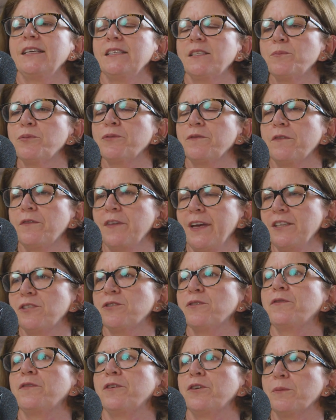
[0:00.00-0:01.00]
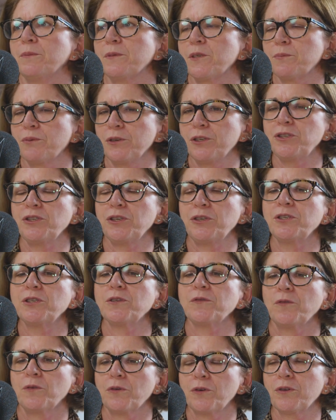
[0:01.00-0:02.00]
is feature films
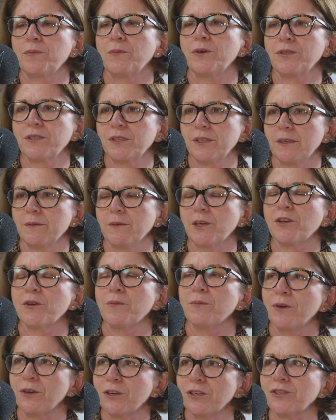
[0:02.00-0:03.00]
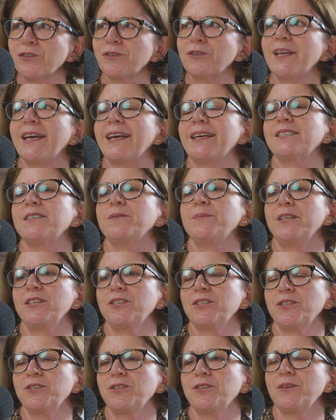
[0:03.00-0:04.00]
produced for commercial
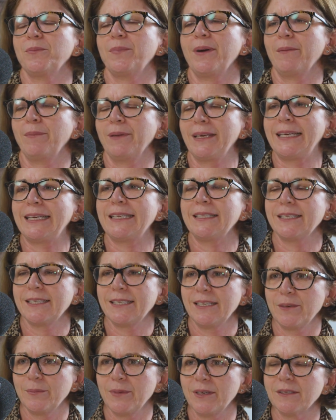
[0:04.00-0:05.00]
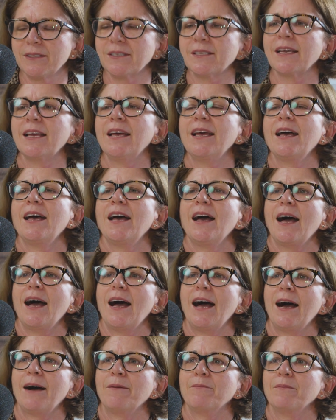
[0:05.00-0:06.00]
exhibition to the public in cinemas.
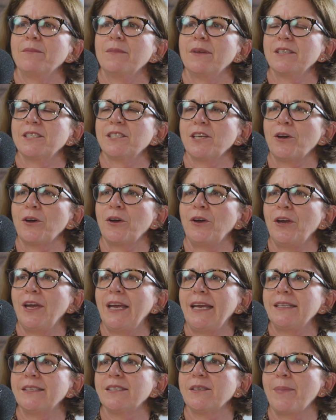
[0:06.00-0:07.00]
So it's